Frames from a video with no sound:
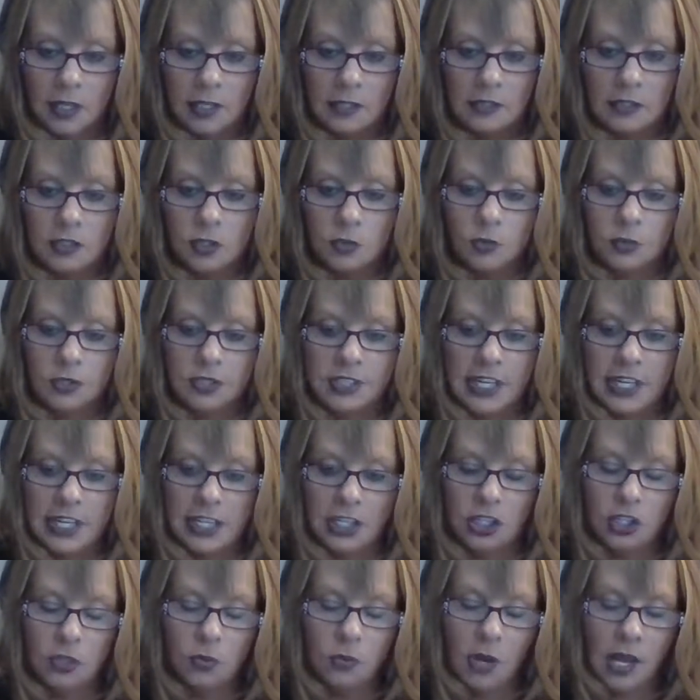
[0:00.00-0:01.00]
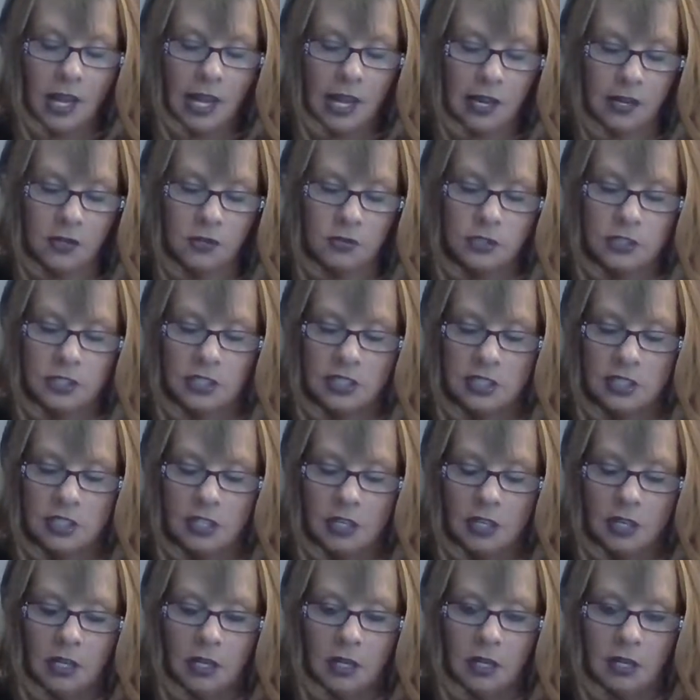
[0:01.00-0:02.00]
This will take you out
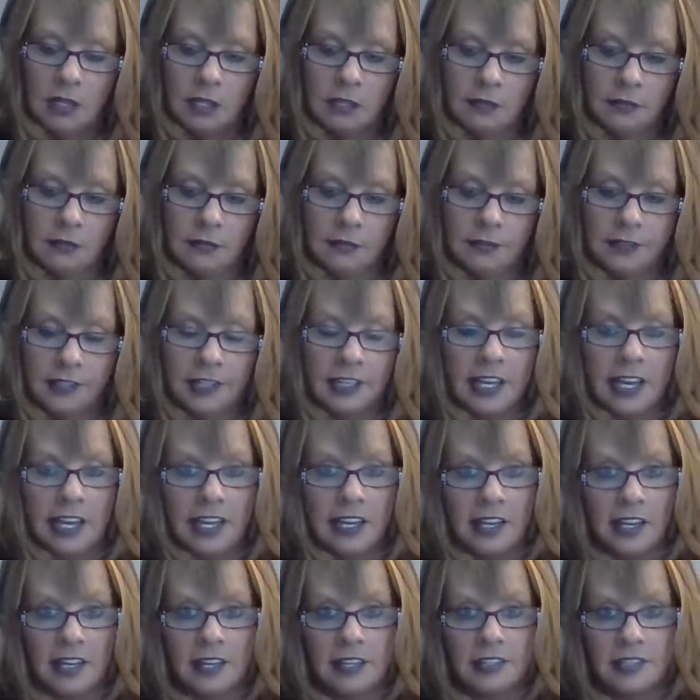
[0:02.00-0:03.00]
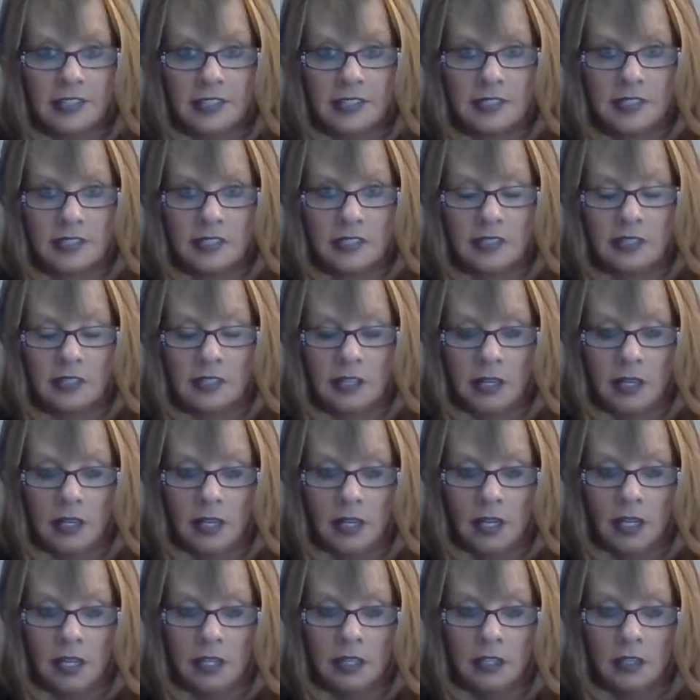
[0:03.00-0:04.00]
of the chaos
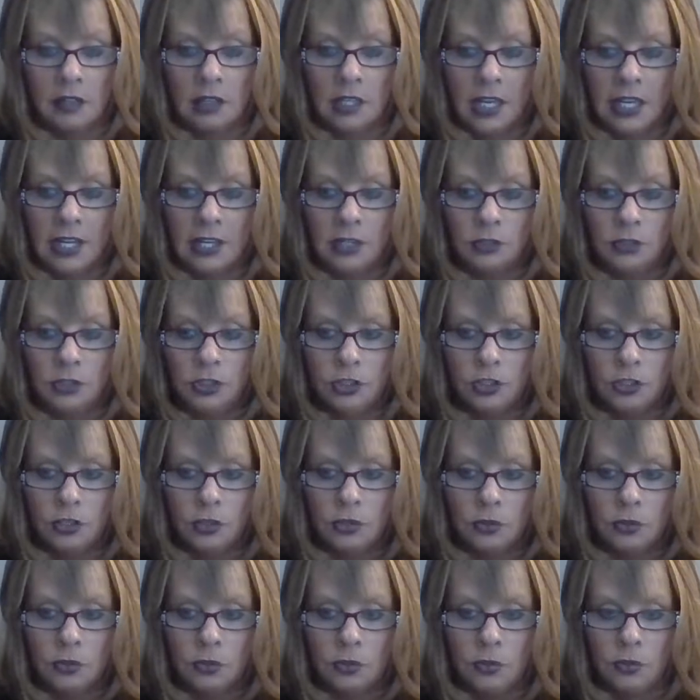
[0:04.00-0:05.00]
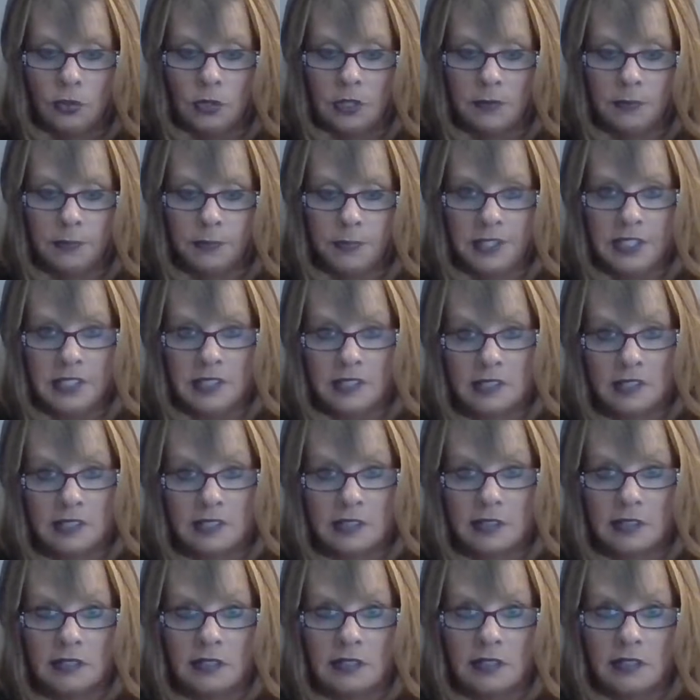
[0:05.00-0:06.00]
and allow you peace,
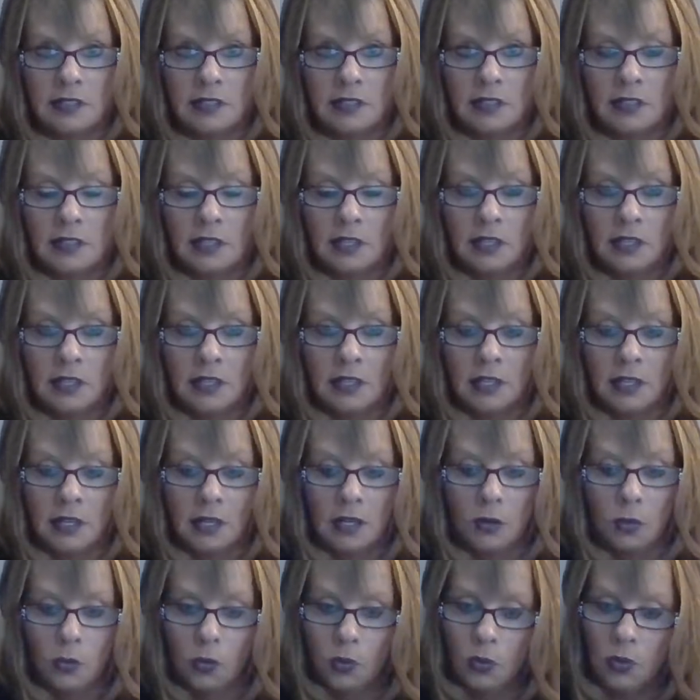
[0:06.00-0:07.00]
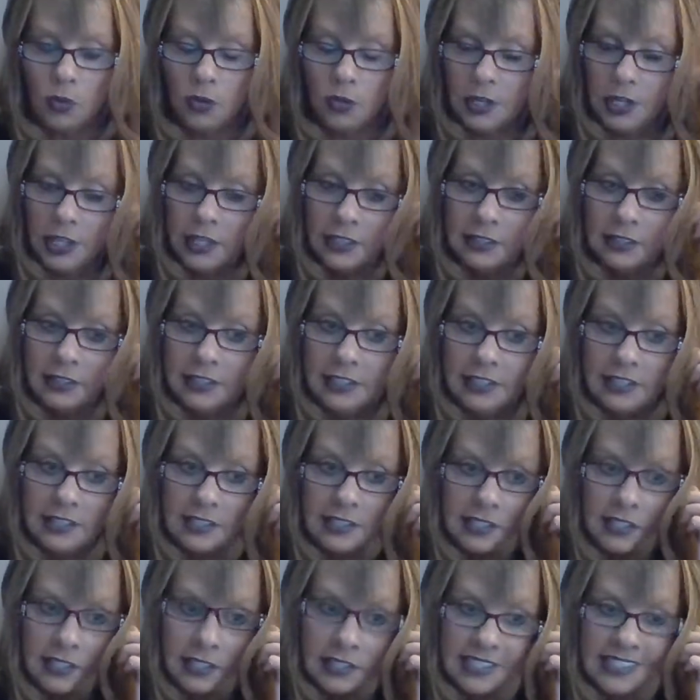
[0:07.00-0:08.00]
or at
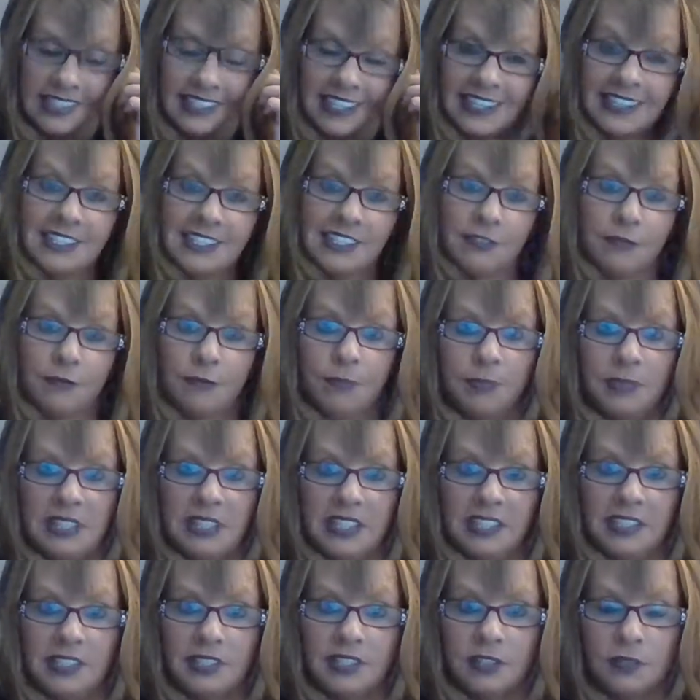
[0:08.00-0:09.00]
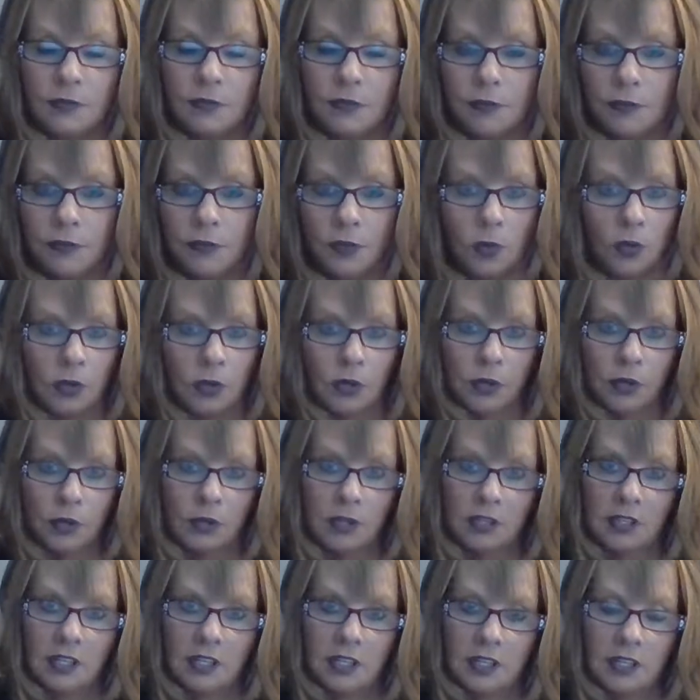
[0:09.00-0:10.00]
least a sense of peace for
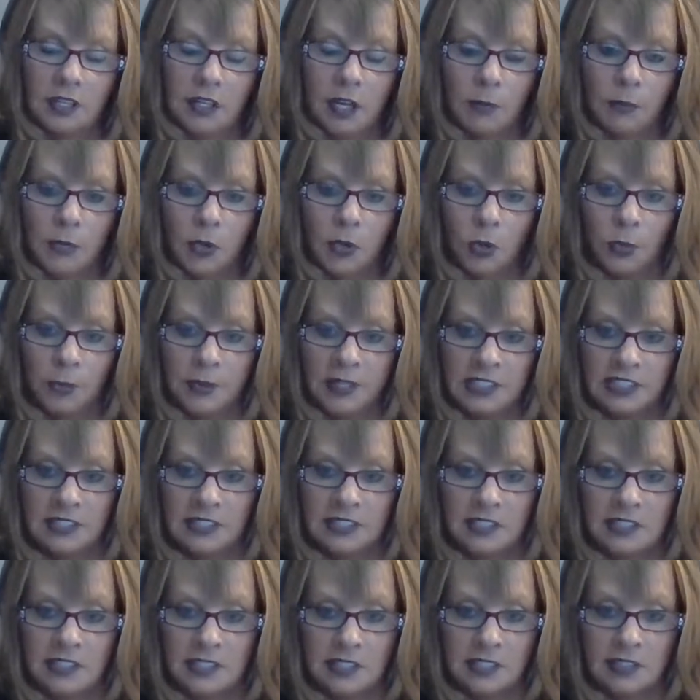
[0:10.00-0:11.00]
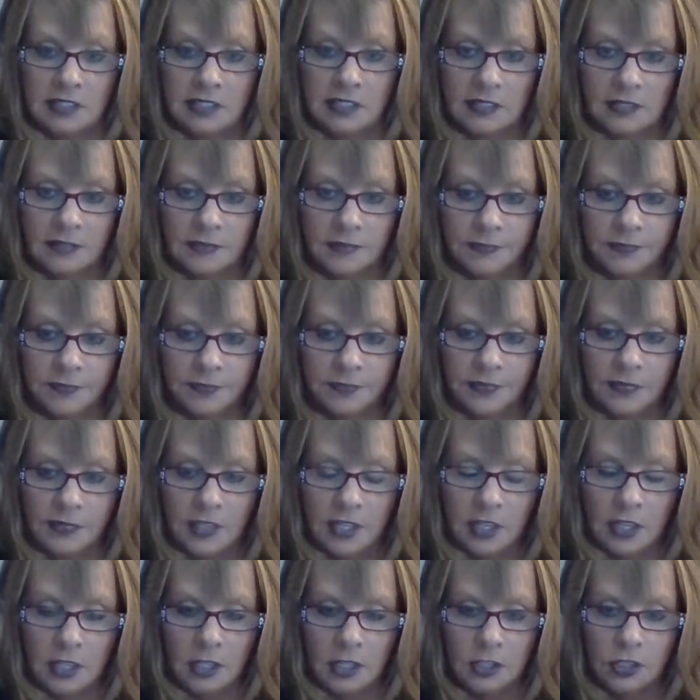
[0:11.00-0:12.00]
a moment.
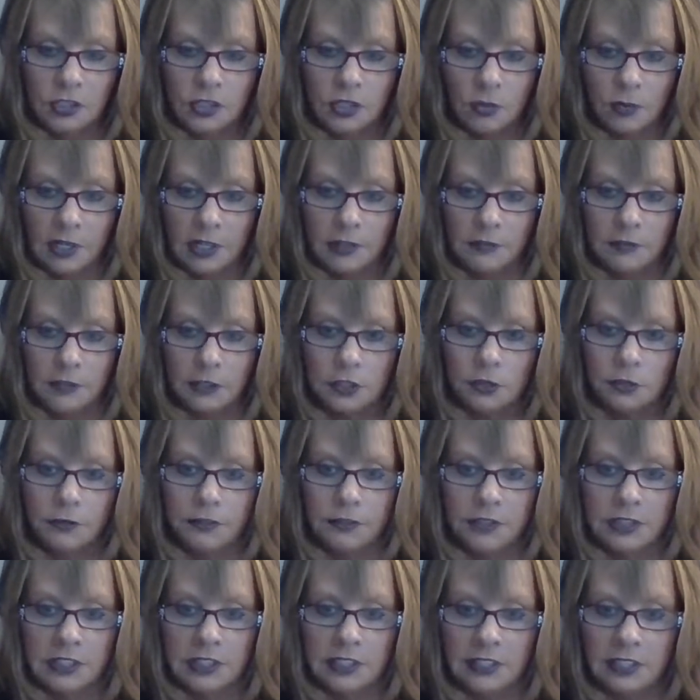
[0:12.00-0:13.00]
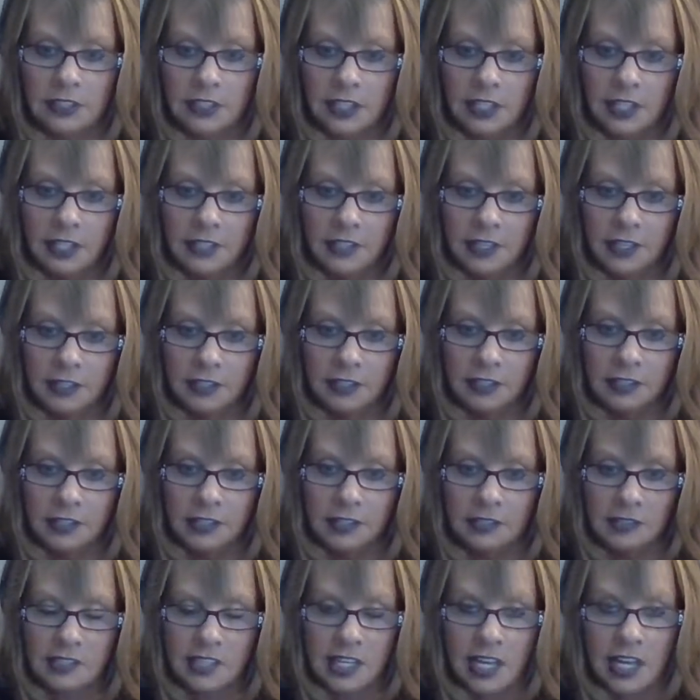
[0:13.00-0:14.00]
So whenever you feel there
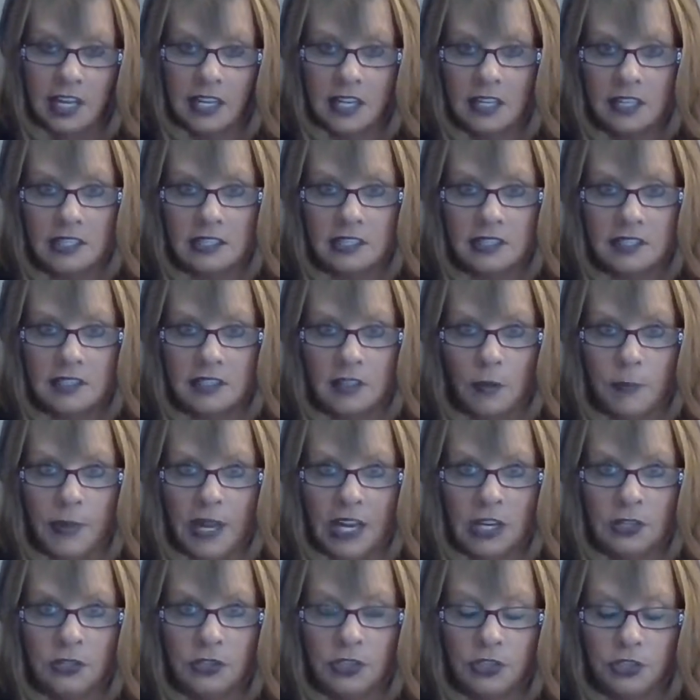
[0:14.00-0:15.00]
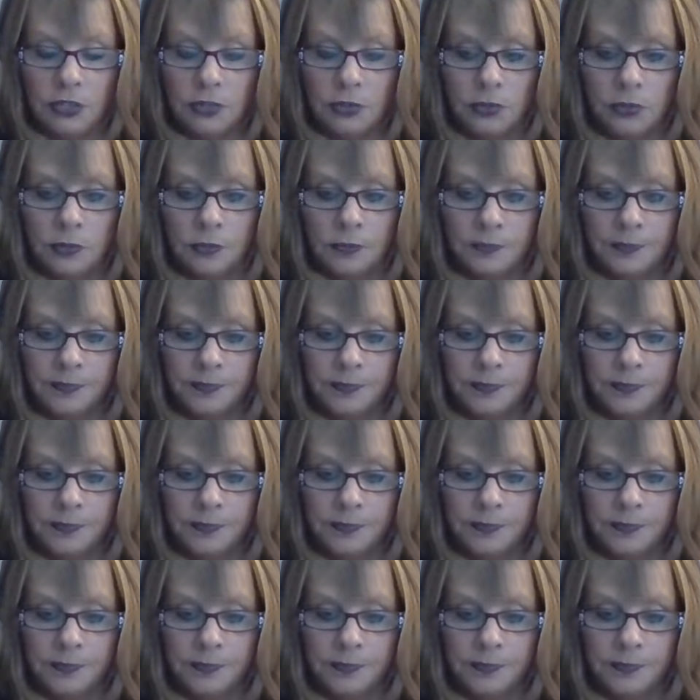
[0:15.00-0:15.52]
is chaos about you,